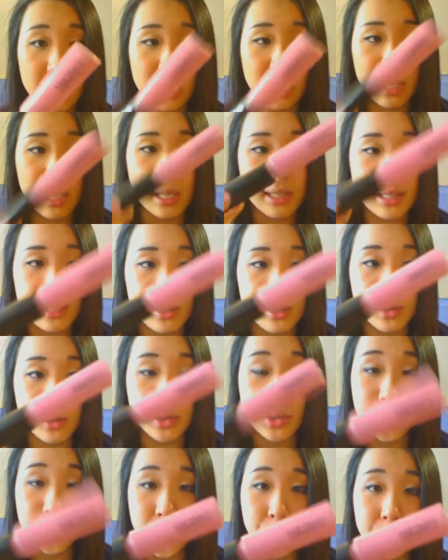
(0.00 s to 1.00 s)
gloss that's a
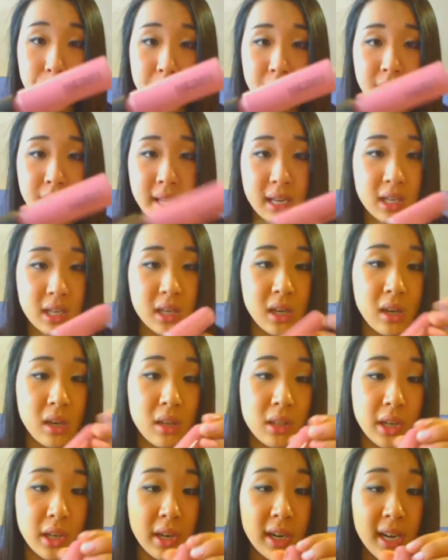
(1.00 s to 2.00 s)
dupe of that
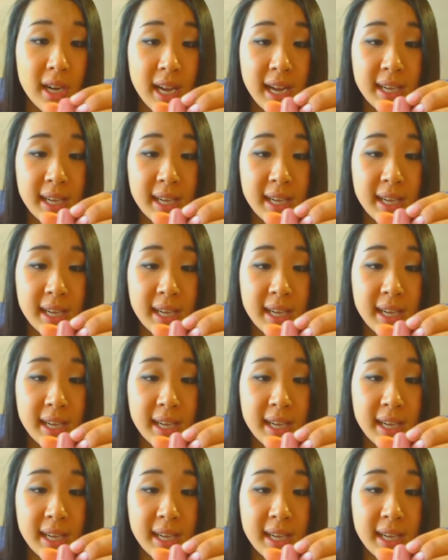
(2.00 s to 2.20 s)
color,